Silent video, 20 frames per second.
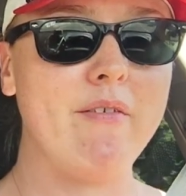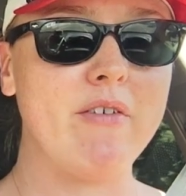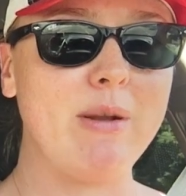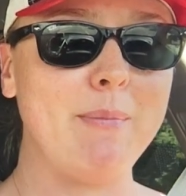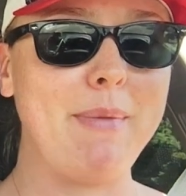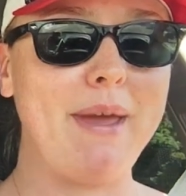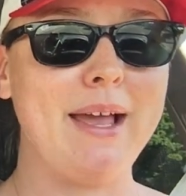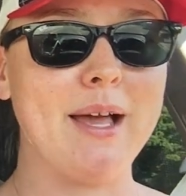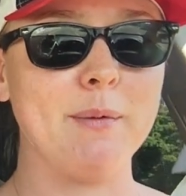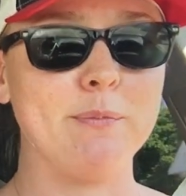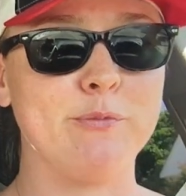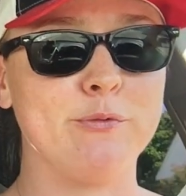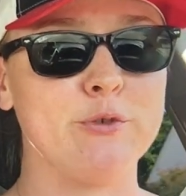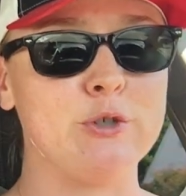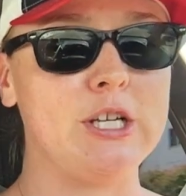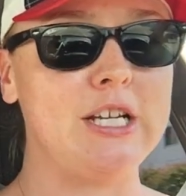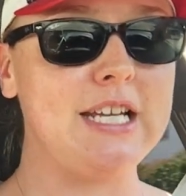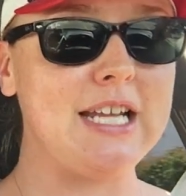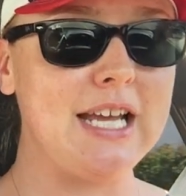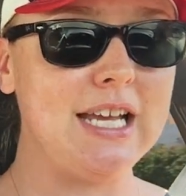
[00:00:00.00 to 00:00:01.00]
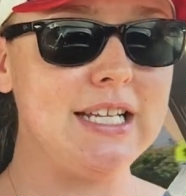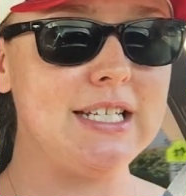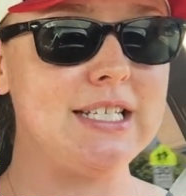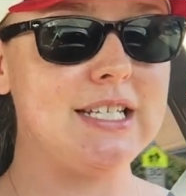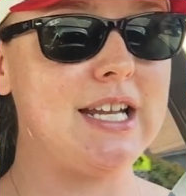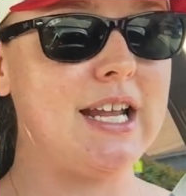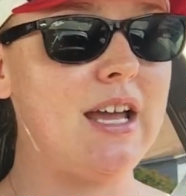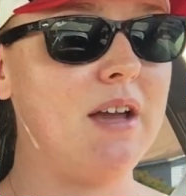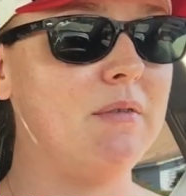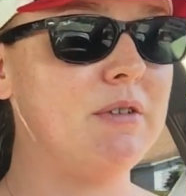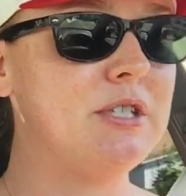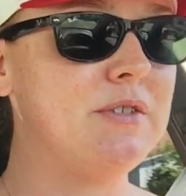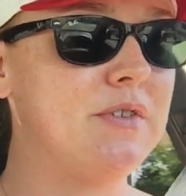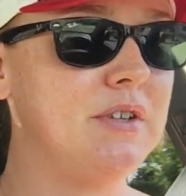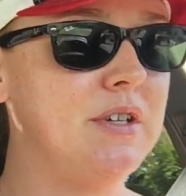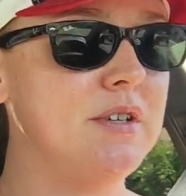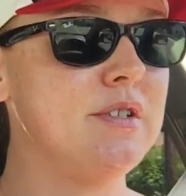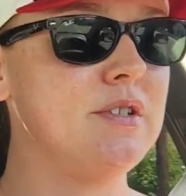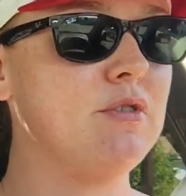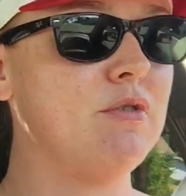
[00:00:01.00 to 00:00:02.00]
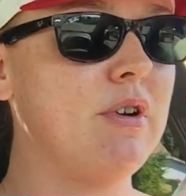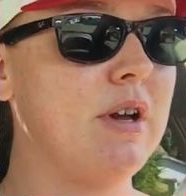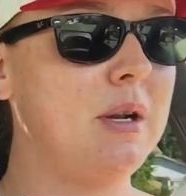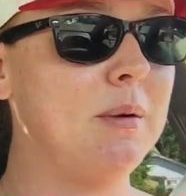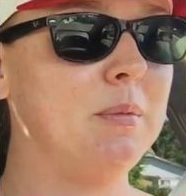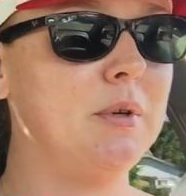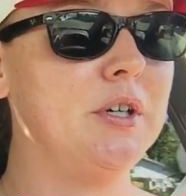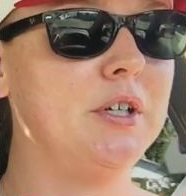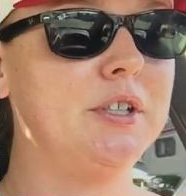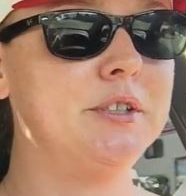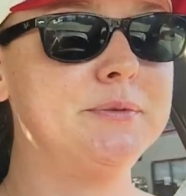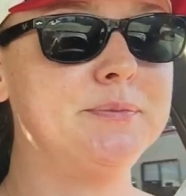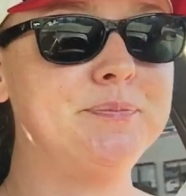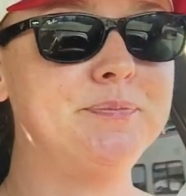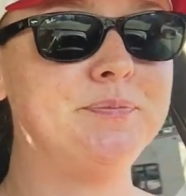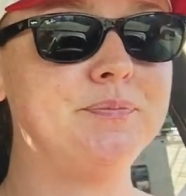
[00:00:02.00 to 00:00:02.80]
Having a makeup free day today, which feels incredible.